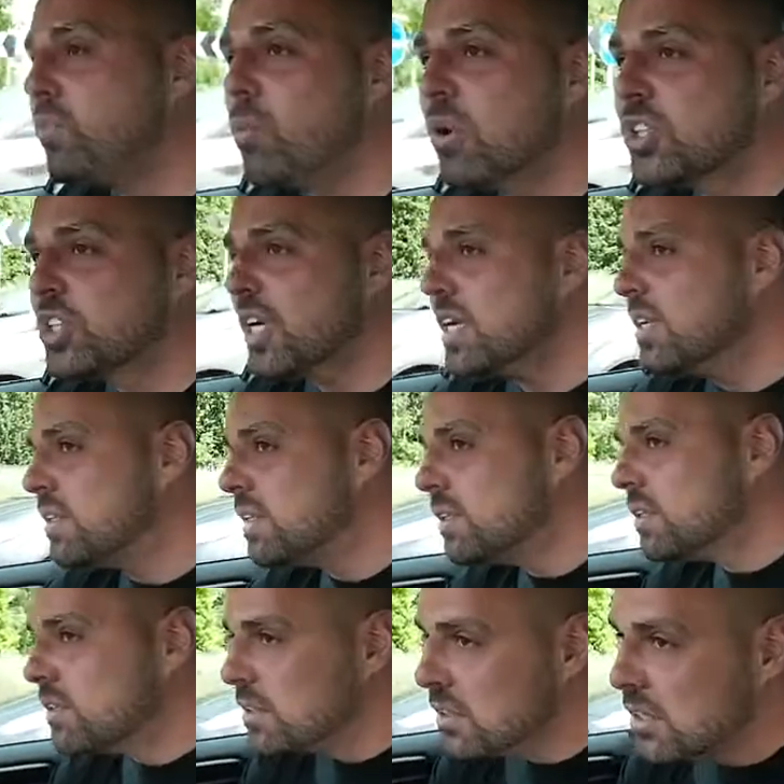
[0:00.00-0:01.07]
watching.
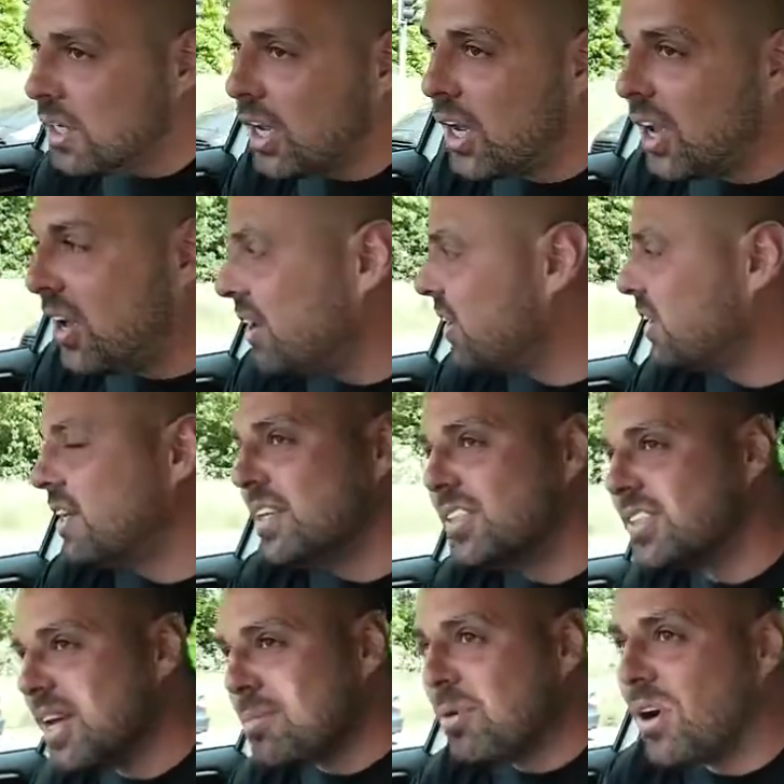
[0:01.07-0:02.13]
Let's
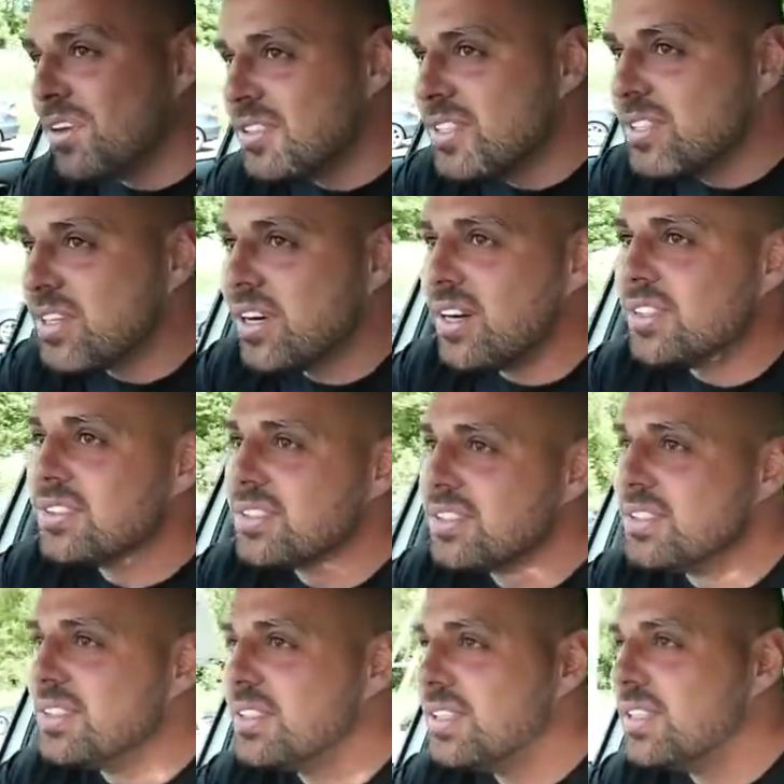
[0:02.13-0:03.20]
get past these cars.
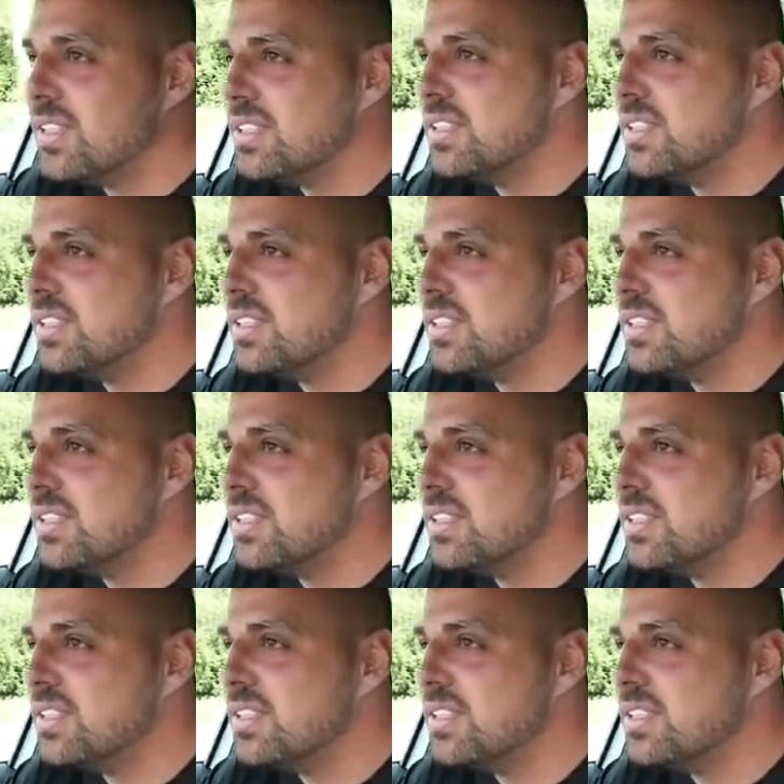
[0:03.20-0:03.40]
Oh, there's